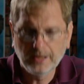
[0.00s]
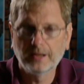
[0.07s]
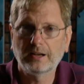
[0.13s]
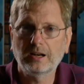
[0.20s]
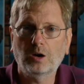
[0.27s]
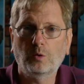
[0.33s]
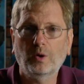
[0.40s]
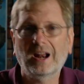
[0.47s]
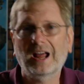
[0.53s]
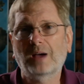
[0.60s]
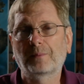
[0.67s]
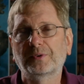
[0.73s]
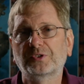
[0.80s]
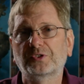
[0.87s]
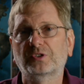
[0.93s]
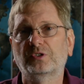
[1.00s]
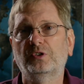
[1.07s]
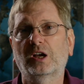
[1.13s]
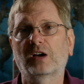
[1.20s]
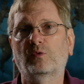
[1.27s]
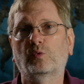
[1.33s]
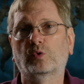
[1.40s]
Now what happens,
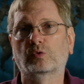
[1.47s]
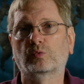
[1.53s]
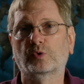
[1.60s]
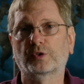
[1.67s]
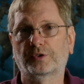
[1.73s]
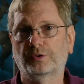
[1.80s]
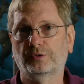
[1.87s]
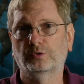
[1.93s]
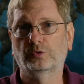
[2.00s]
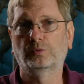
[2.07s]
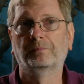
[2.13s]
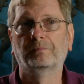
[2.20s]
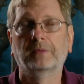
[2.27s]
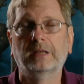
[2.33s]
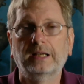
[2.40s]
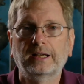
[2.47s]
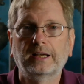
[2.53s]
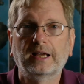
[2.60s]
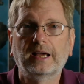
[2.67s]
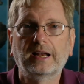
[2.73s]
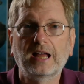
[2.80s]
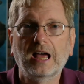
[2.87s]
you have World War II.
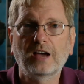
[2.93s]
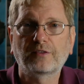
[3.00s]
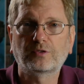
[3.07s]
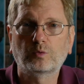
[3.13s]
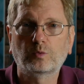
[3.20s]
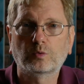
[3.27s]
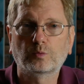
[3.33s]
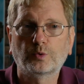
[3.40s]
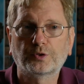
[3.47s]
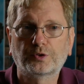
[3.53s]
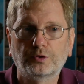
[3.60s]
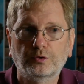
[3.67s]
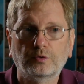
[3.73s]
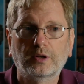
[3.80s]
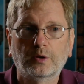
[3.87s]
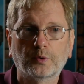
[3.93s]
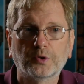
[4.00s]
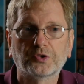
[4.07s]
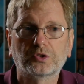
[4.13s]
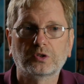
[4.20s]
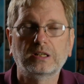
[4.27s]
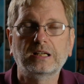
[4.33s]
And after World War II, there
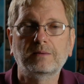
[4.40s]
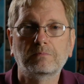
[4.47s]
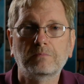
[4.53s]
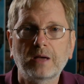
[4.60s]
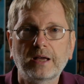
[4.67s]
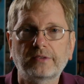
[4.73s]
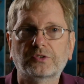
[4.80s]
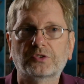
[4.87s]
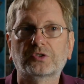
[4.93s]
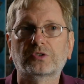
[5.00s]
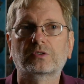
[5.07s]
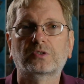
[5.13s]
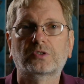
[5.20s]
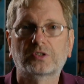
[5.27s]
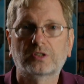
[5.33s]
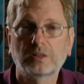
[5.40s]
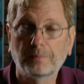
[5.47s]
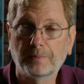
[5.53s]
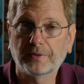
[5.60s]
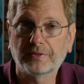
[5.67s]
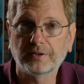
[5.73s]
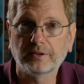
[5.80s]
was immense
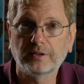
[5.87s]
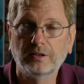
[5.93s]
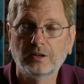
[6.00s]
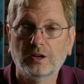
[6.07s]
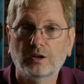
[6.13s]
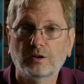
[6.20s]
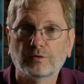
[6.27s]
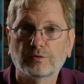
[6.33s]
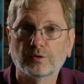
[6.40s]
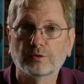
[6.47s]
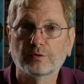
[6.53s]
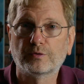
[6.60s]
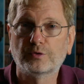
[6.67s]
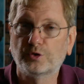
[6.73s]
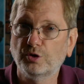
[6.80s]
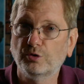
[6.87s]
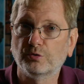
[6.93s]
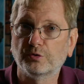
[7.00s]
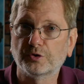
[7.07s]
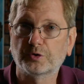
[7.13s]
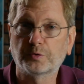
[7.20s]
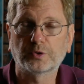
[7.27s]
sympathy for
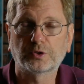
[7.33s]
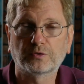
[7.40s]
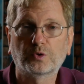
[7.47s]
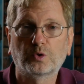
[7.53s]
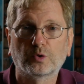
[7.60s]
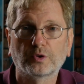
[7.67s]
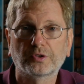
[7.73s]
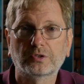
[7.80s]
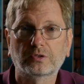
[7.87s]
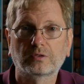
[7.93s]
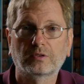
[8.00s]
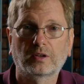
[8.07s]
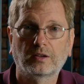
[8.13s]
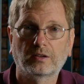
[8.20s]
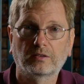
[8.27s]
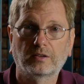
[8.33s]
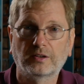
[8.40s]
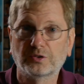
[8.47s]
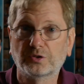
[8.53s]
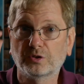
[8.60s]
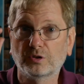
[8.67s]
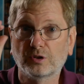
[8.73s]
Jews, which of course they
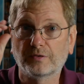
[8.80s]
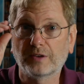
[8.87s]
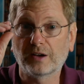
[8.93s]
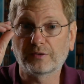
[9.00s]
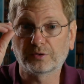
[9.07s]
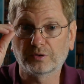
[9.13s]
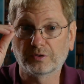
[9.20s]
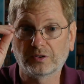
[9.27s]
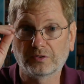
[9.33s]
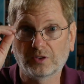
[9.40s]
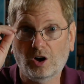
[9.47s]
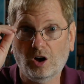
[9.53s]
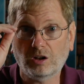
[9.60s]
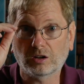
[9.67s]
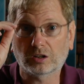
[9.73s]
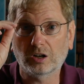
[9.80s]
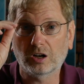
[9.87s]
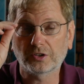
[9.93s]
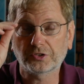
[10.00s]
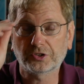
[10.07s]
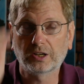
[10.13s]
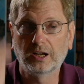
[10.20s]
deserved after the
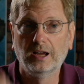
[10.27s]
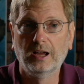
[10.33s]
Holocaust.